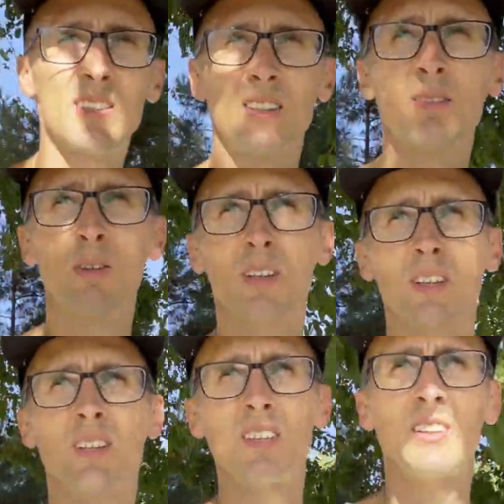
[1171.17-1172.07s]
that we can
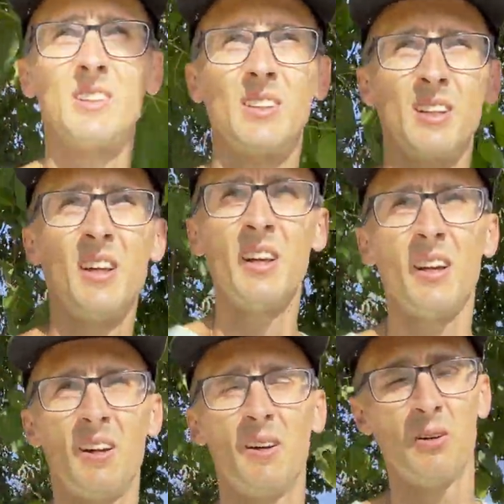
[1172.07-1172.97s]
see it. And
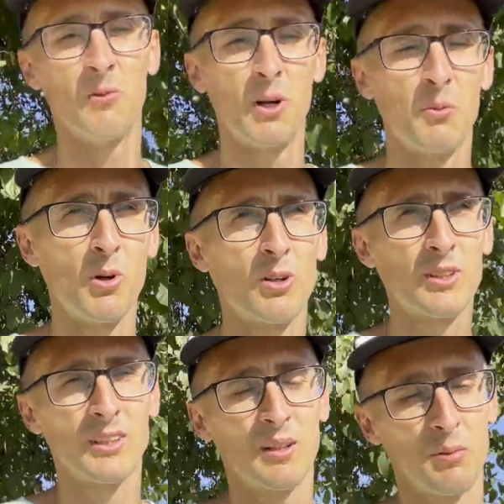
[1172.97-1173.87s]
one more
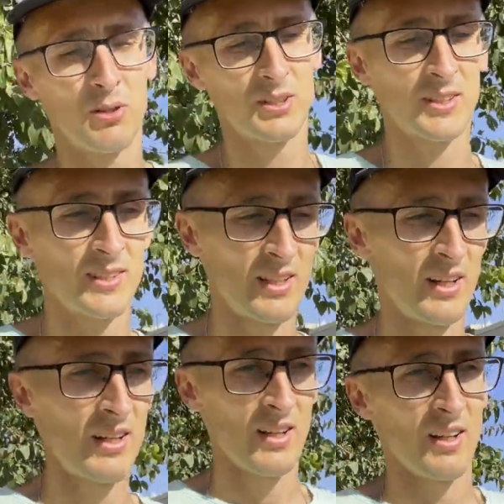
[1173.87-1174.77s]
thing about this
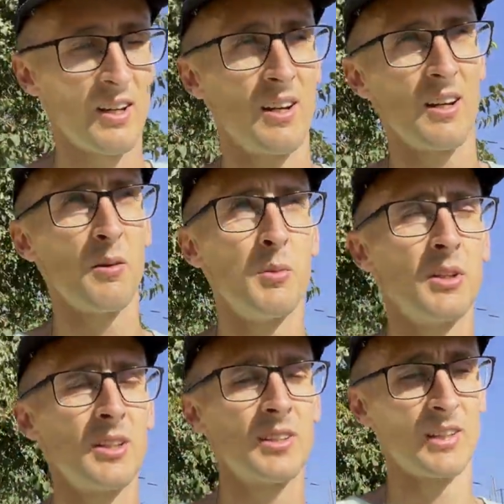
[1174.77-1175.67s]

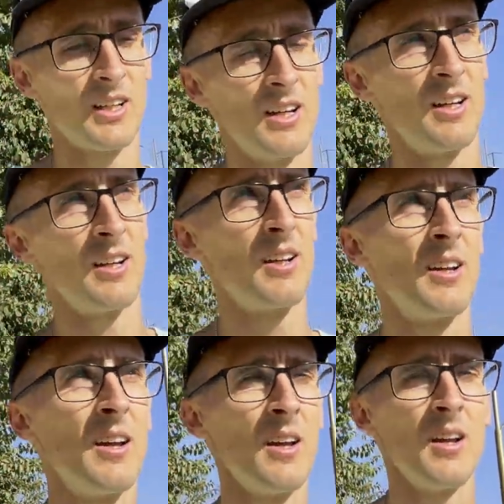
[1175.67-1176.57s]
minaret
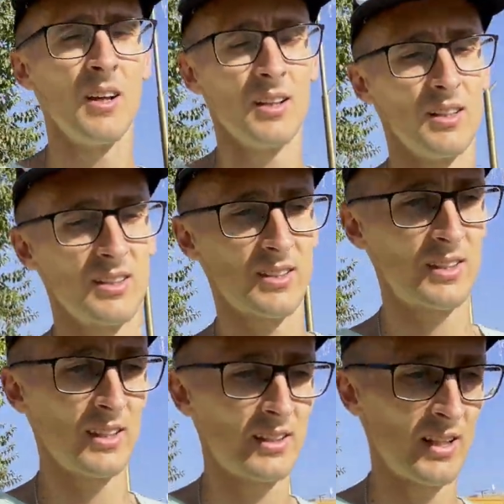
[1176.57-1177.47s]
is
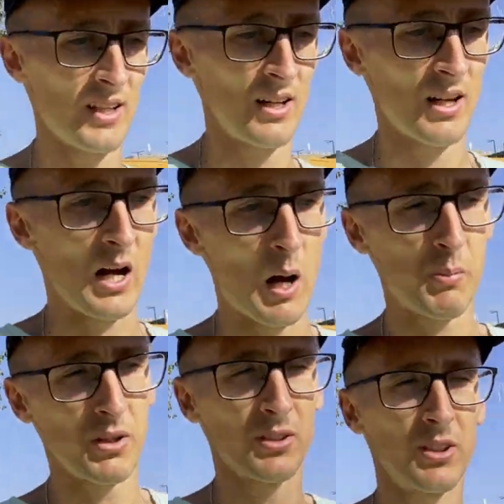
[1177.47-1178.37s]
that up
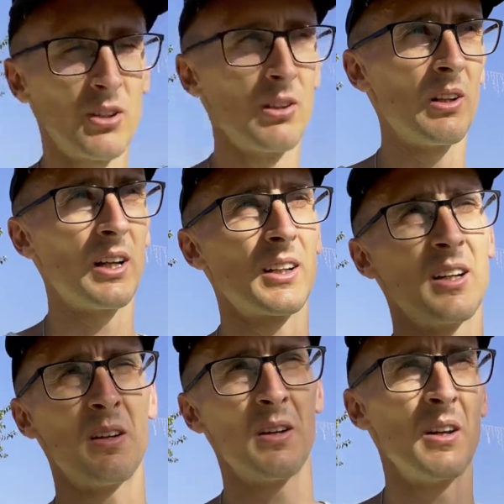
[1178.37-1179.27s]
until like
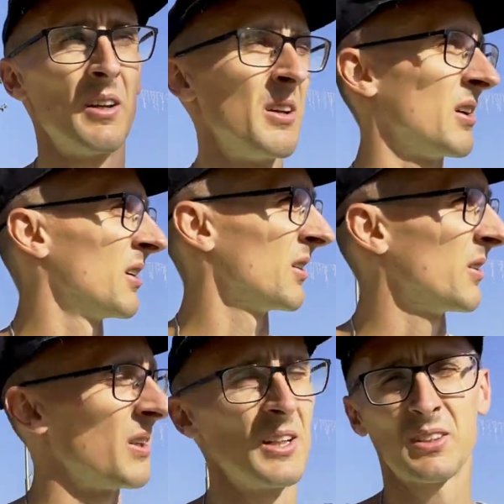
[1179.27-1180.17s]

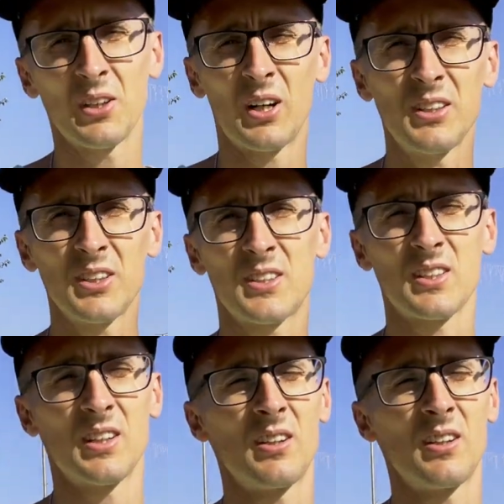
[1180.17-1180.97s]
1900s,